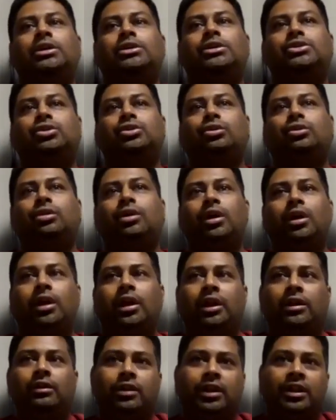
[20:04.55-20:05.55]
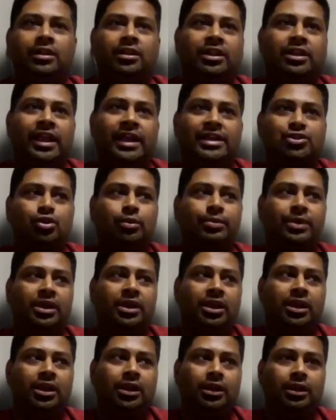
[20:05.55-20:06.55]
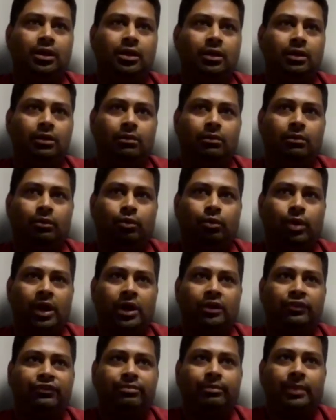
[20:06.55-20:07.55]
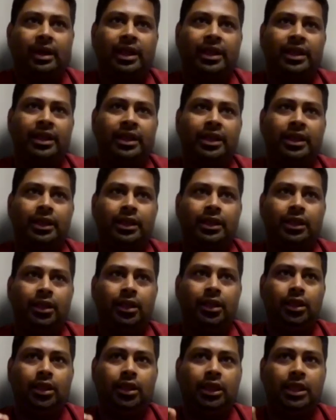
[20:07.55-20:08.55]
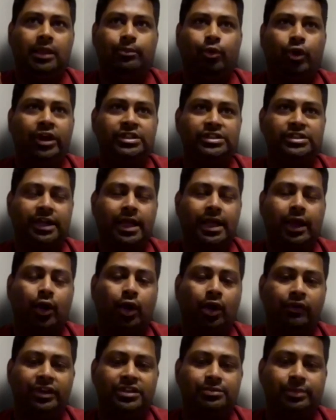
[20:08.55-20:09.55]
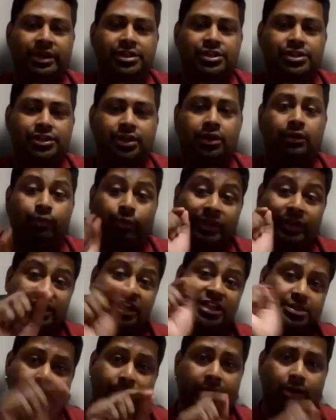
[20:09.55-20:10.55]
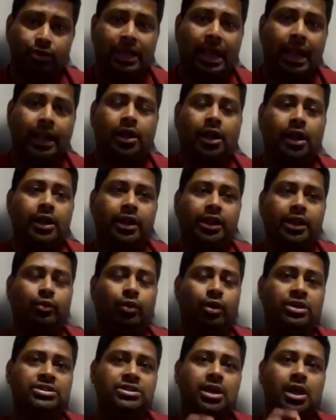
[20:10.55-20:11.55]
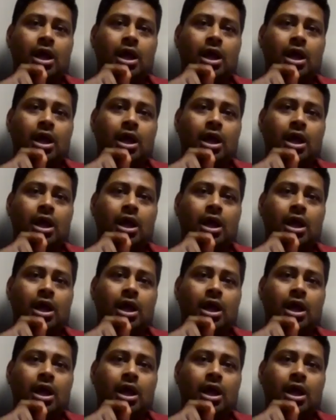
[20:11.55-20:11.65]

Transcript: So in the SOP, one of my key points that I always mentioned with respect to that country was